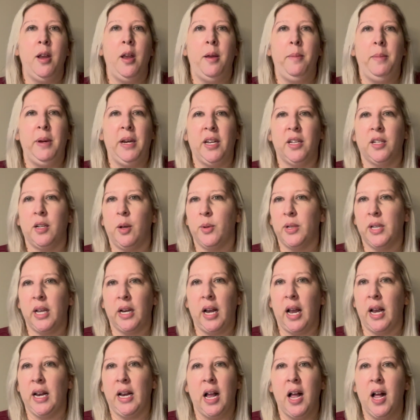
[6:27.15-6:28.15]
because I was like,
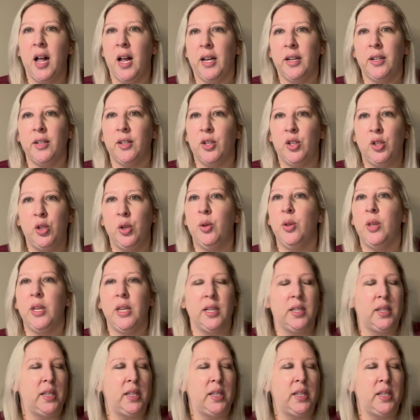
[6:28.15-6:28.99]
I can't do this.